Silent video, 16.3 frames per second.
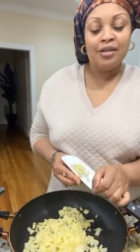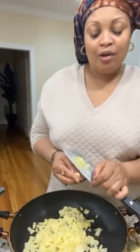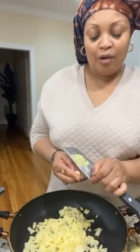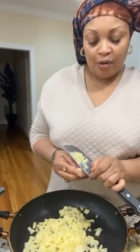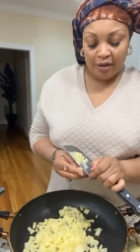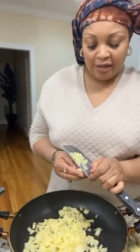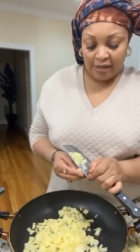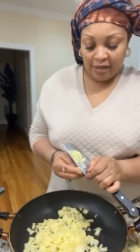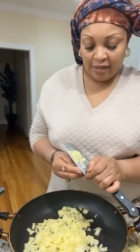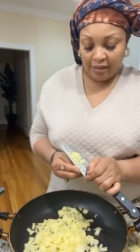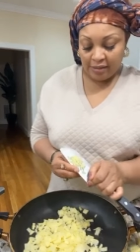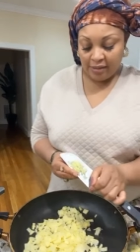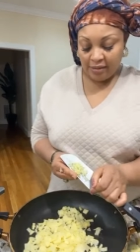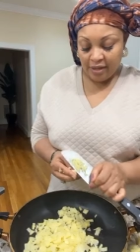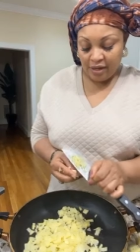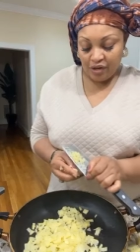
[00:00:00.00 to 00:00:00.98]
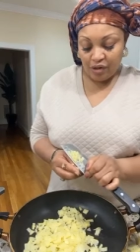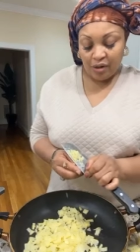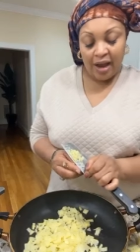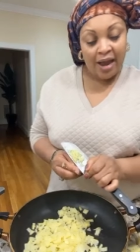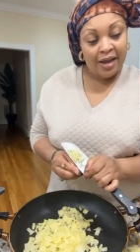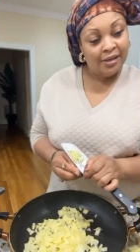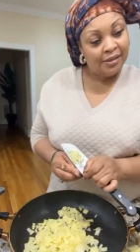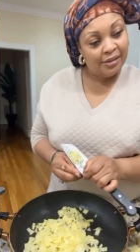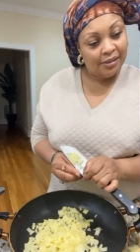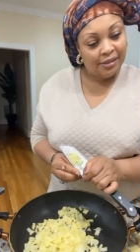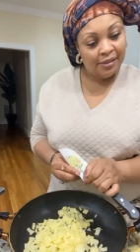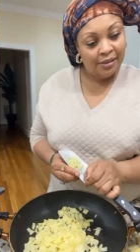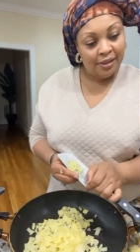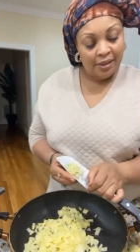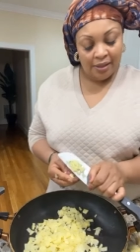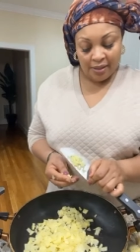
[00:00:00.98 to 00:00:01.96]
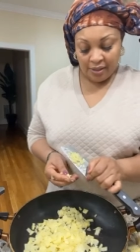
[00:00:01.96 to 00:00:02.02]
ask the other kids, did you
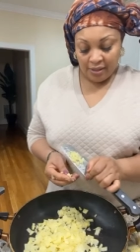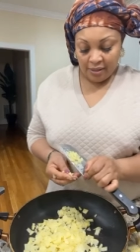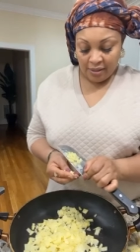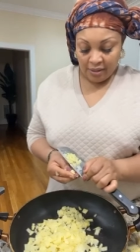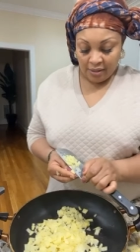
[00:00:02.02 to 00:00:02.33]
guys